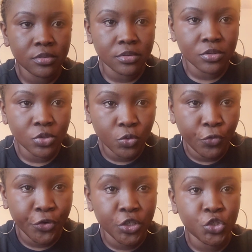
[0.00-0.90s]
look
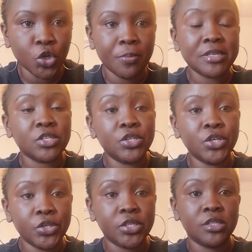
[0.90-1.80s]
for a job as a
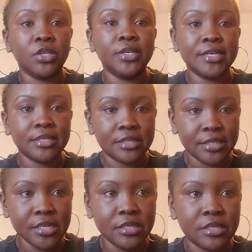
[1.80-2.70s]
nurse in the United
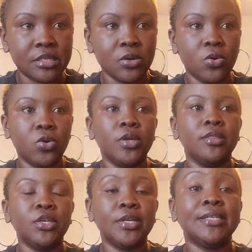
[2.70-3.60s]
States or in
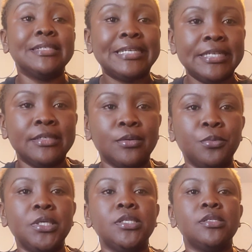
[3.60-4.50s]
the United Kingdom
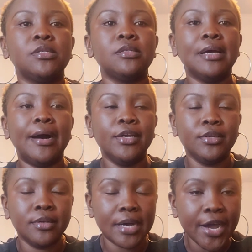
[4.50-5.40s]
is
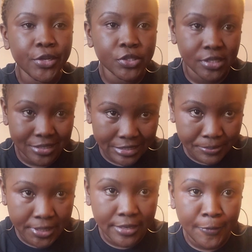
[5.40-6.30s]
your IELTS
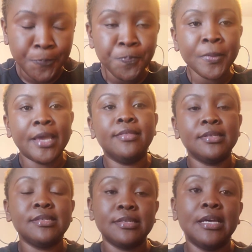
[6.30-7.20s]
academic. And
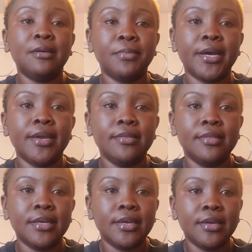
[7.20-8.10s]
this is done by
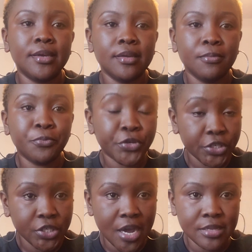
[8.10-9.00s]
the
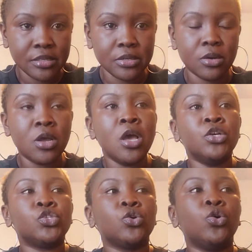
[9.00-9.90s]
British Council.
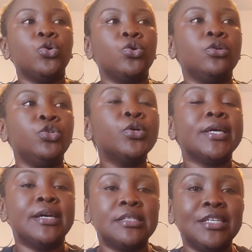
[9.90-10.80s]
So you
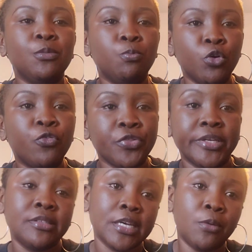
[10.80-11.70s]
can actually book for the
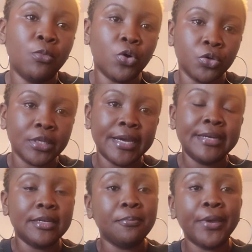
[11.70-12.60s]
exam
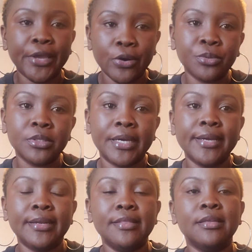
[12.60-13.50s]
online and pay
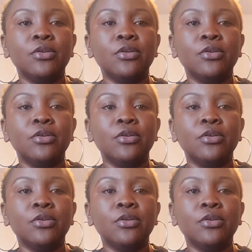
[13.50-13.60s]
online. And then